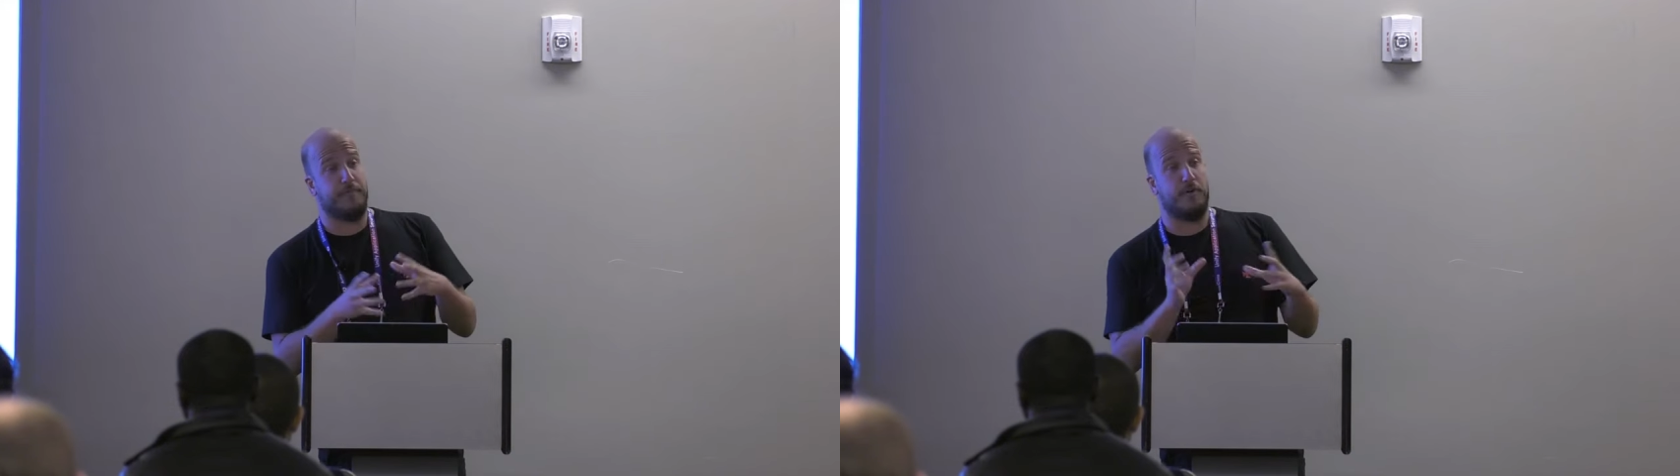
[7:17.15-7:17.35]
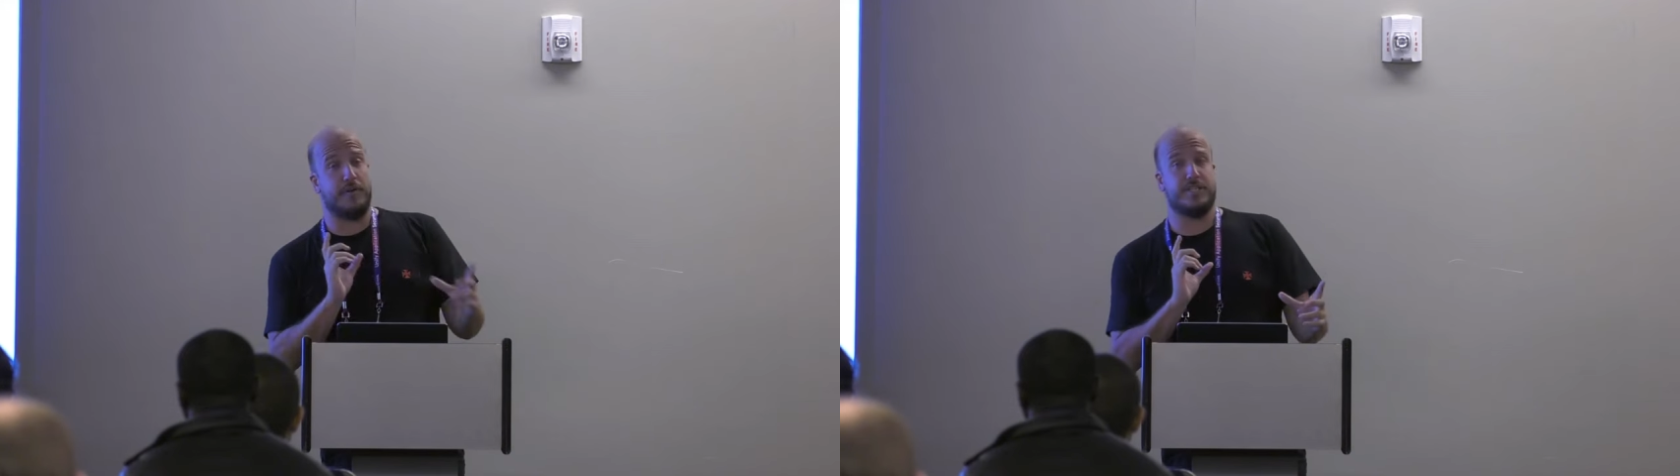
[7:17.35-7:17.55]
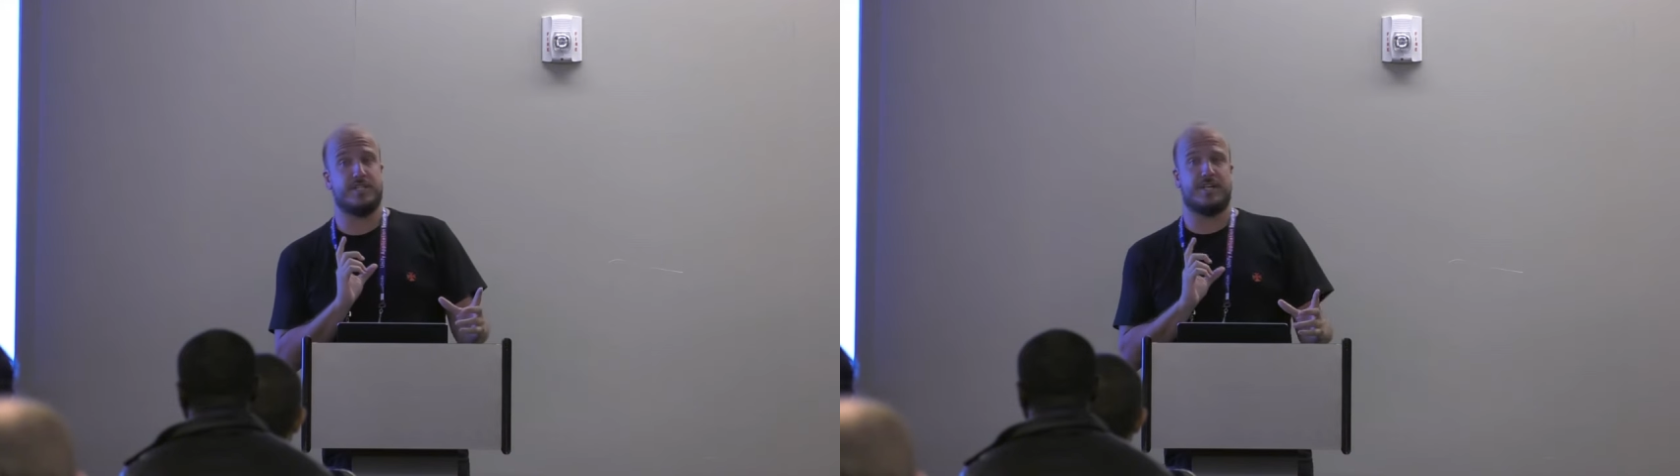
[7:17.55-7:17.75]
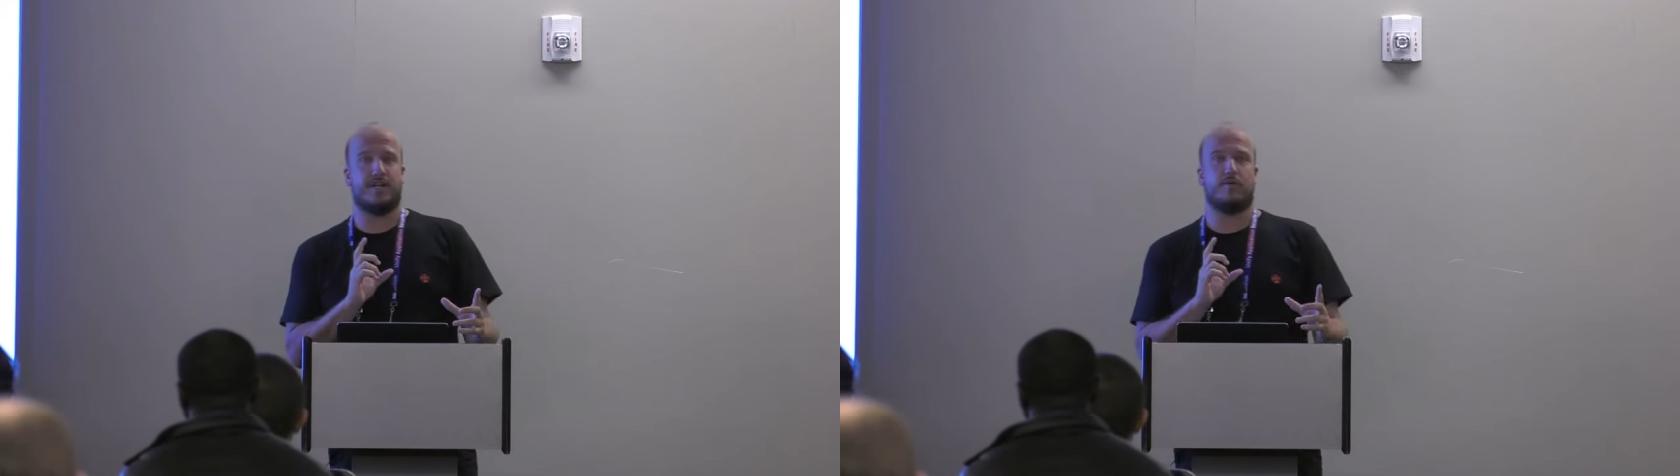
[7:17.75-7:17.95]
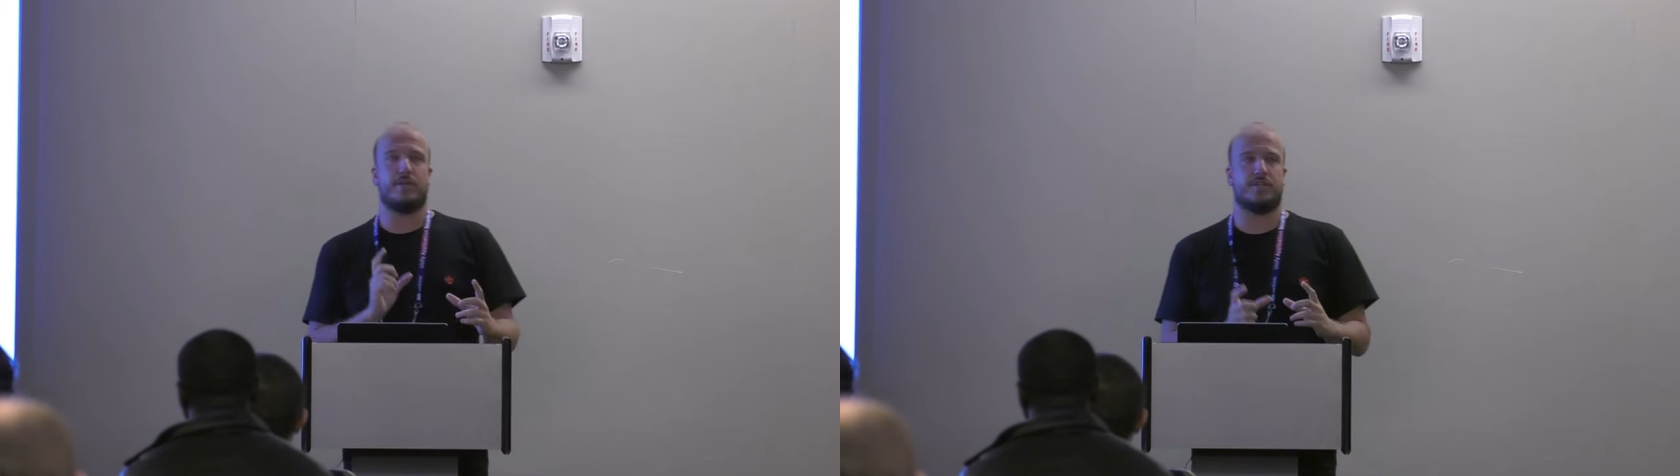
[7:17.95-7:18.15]
for each
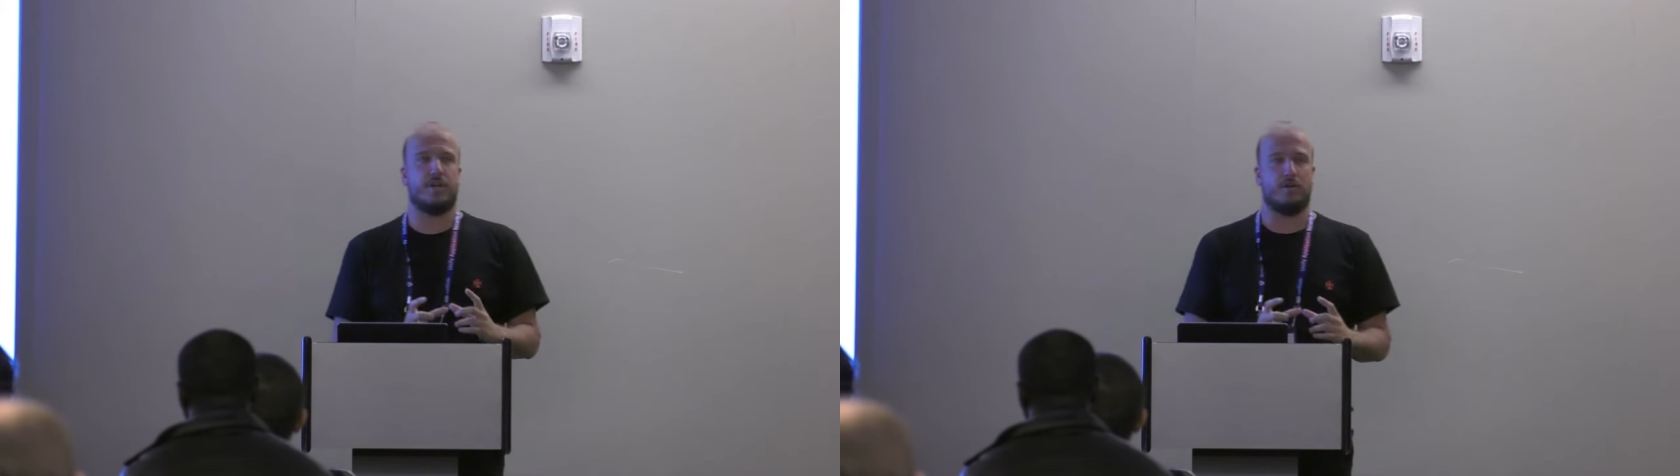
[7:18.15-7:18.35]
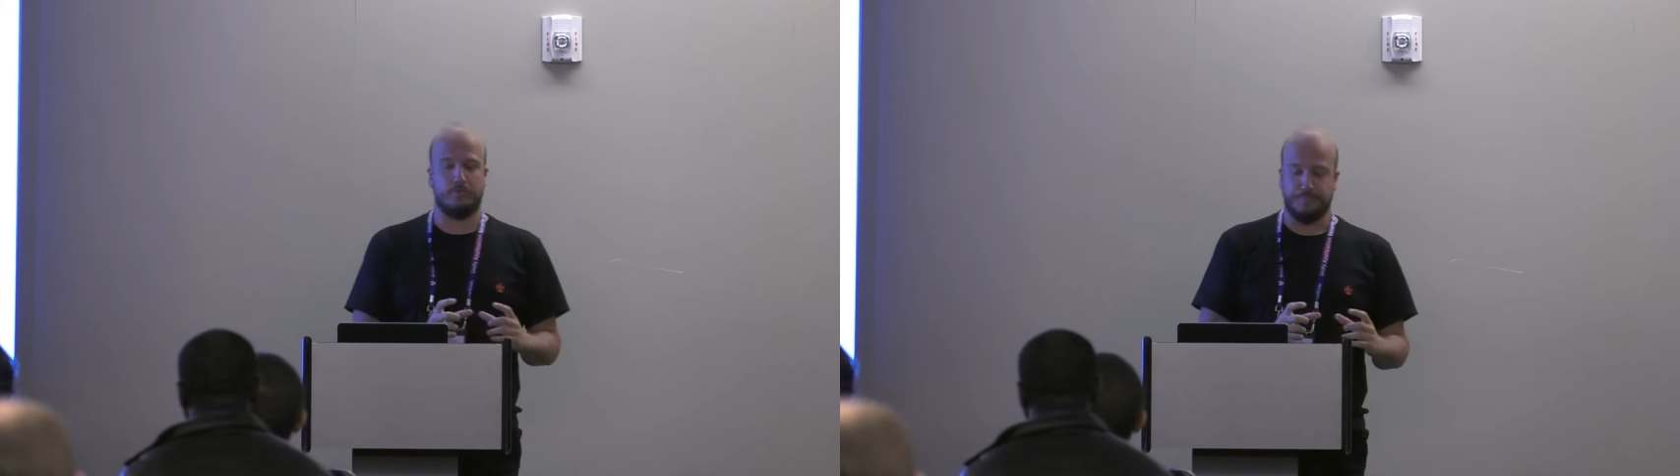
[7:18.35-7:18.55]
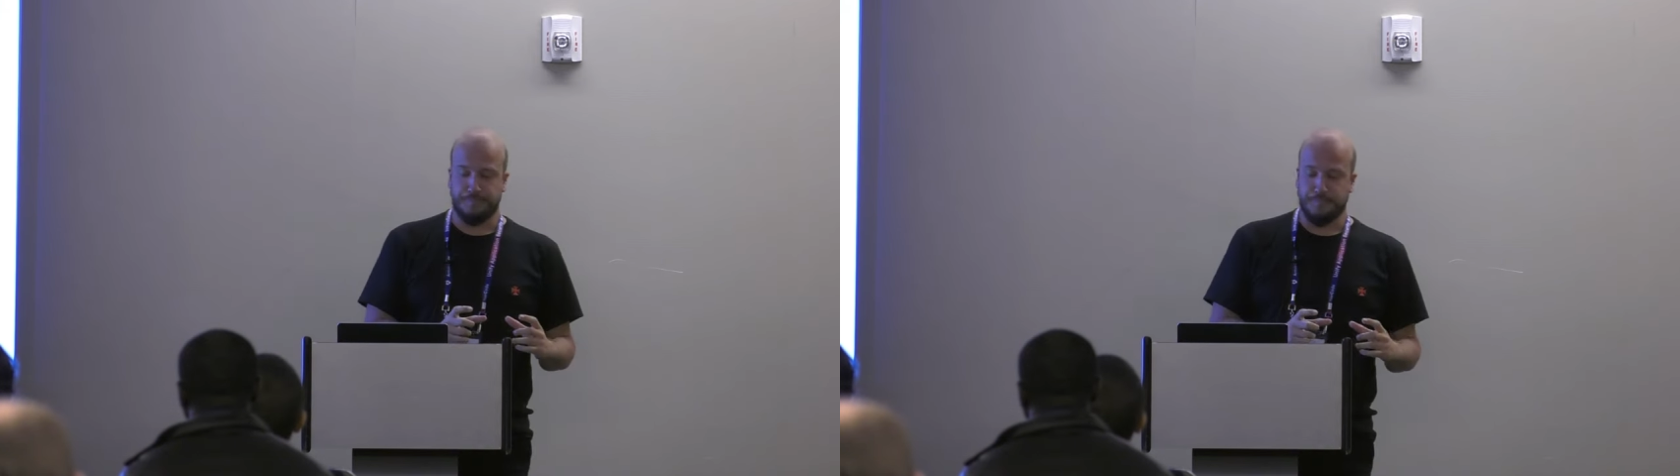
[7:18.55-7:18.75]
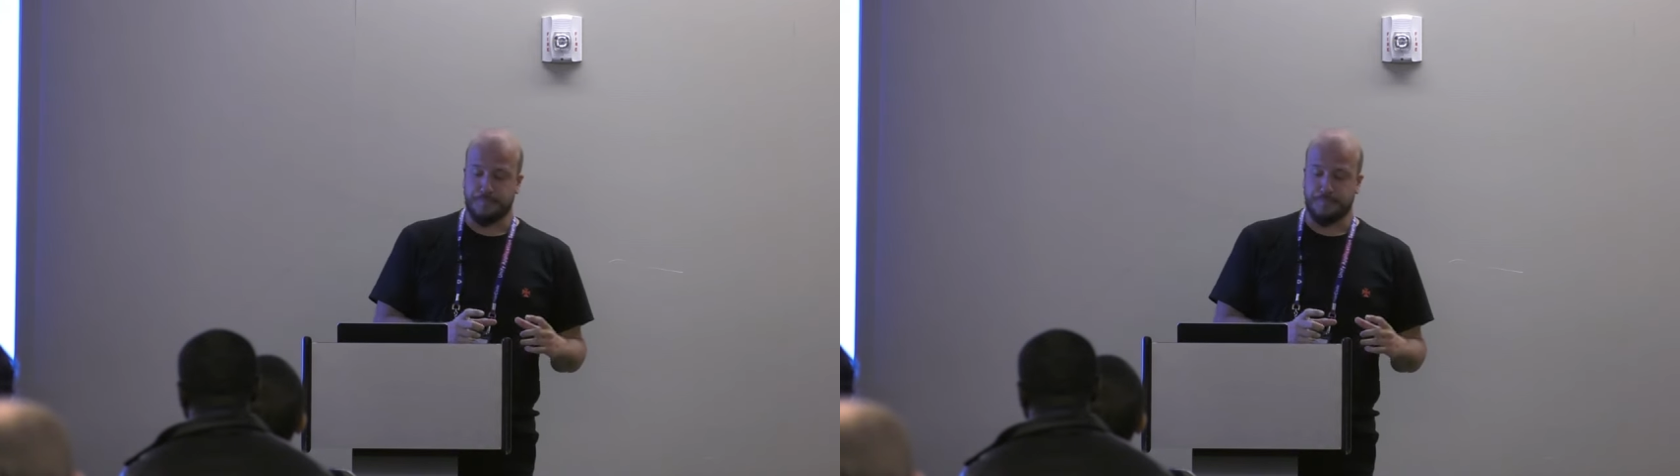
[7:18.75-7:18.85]
critical